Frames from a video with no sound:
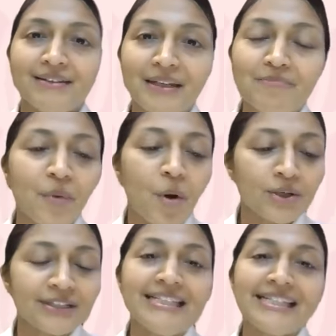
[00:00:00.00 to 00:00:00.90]
the
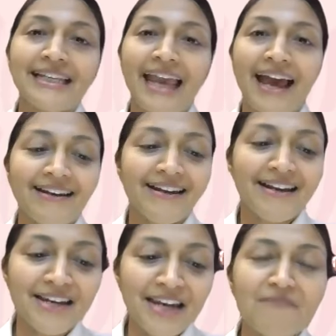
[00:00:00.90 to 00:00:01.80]
importance can
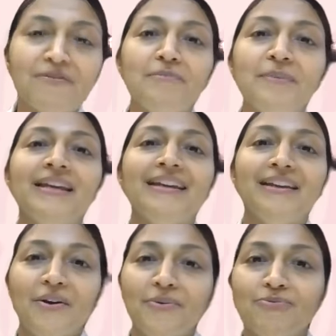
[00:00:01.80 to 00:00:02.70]
never
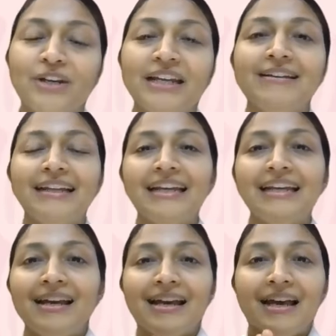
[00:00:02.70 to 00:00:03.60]
be really